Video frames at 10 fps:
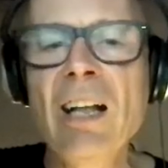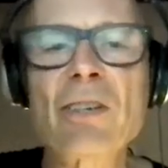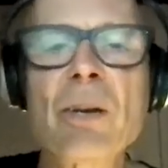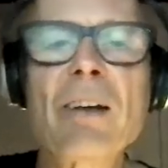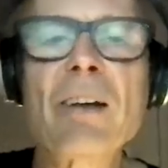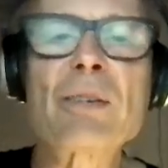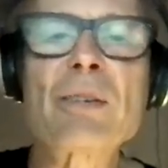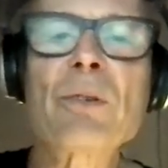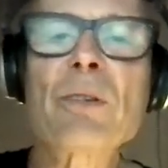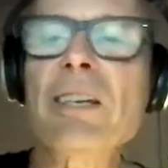so we have
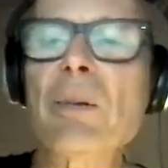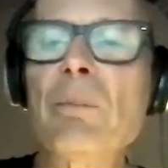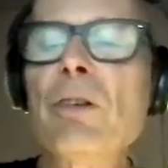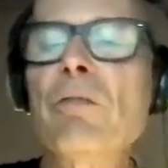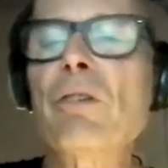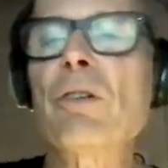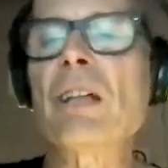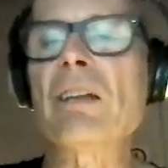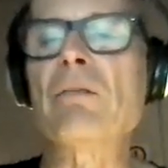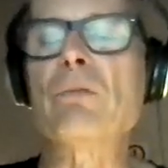some really
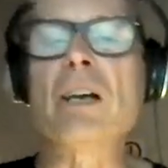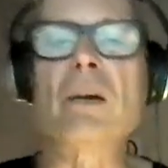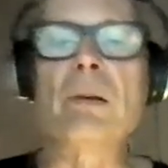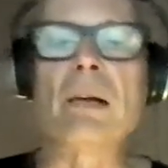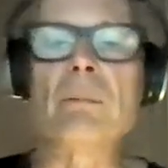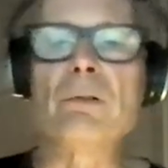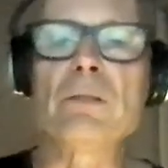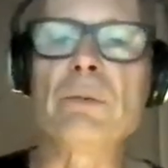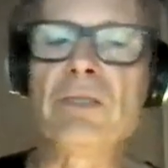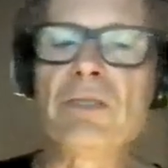beautiful and rare bamboo
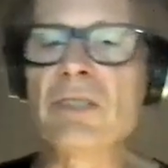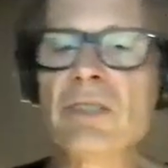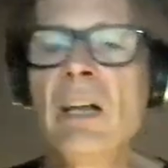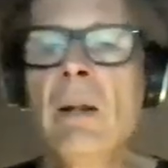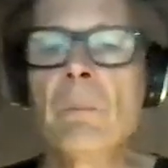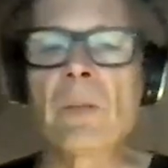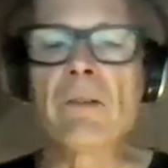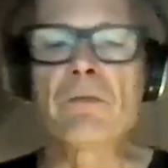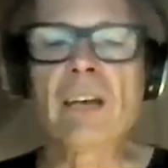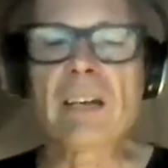species.
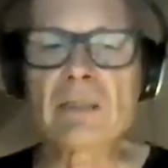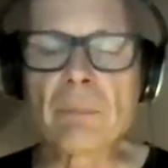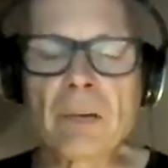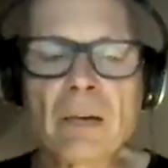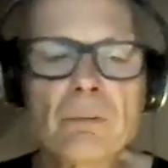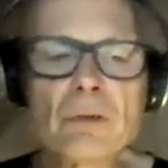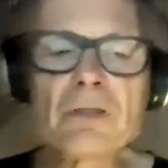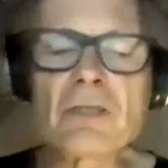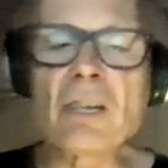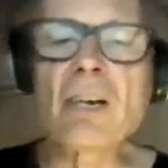In fact, the
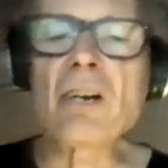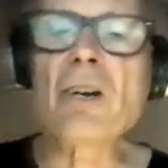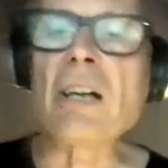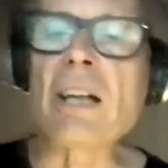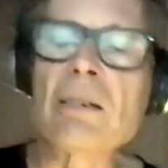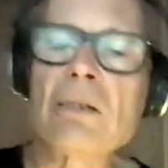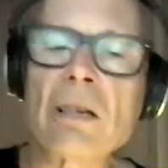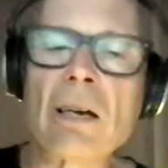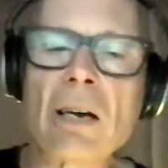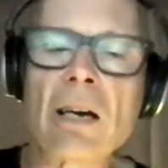bamboos there and
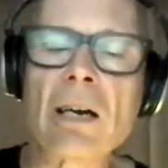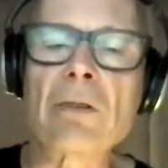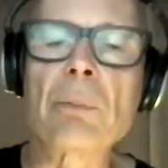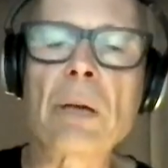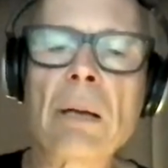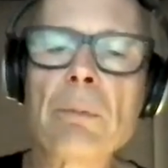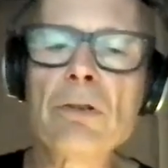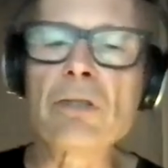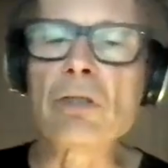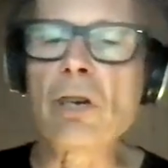the
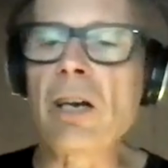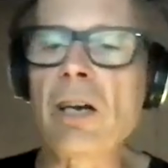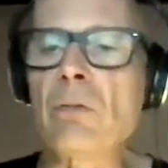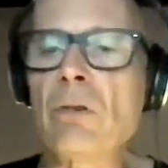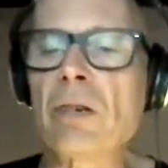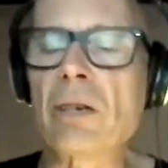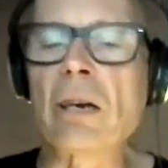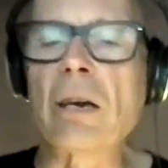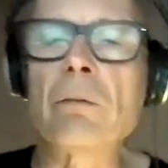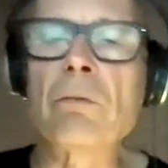bamboos in Cottonwood
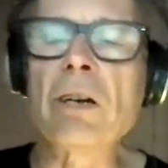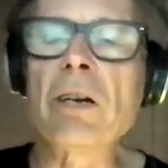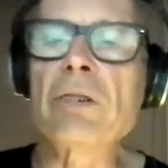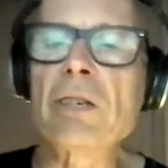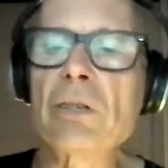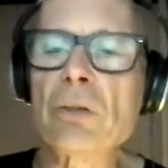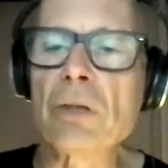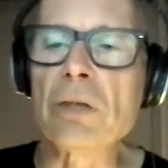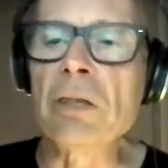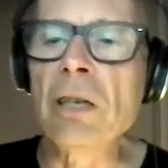are very, very
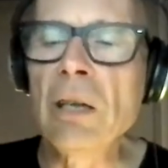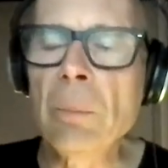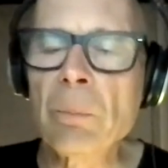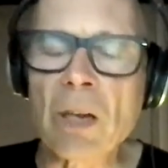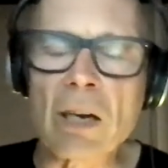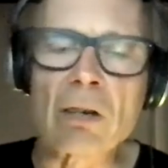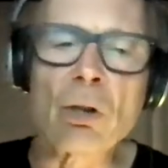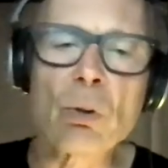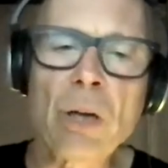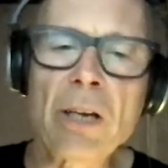good
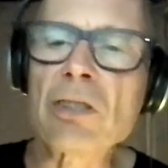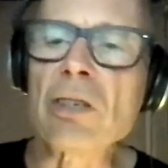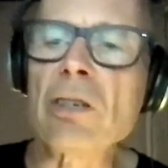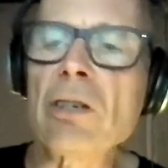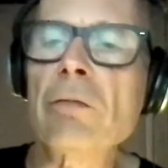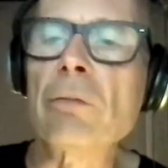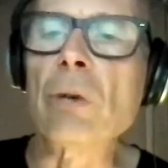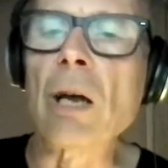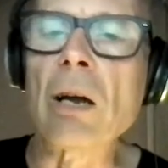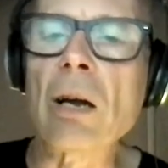collection of
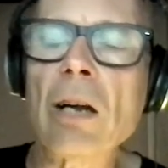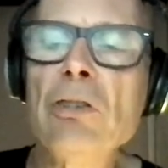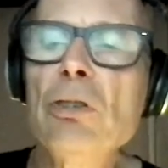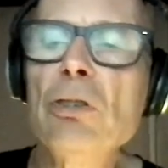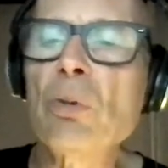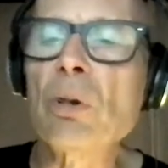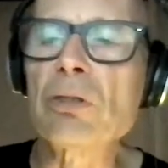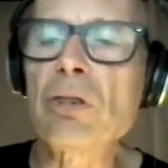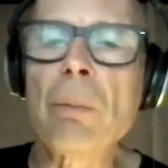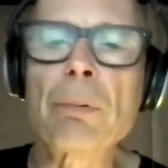unusual
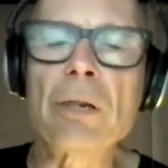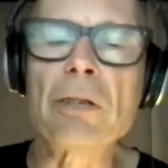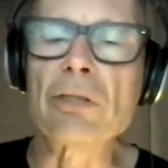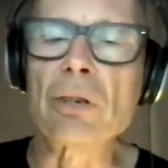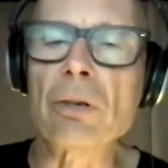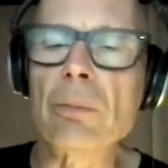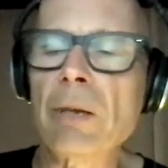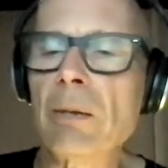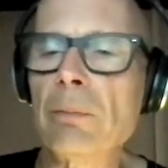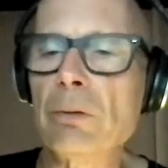temperate zone
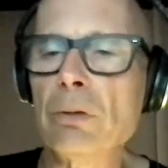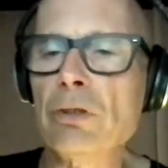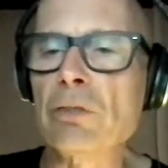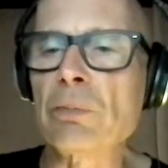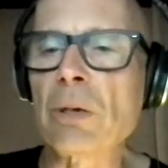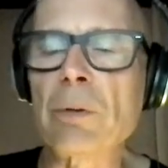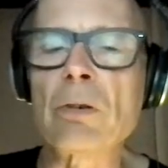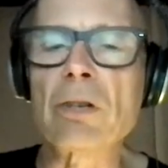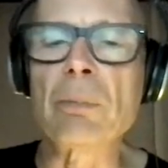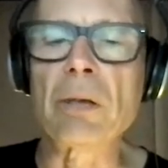bamboos. It's probably
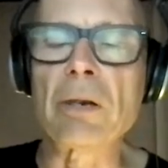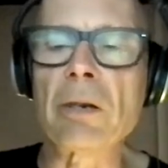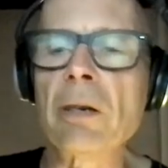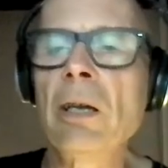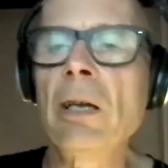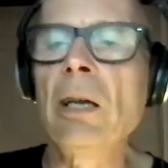one of the better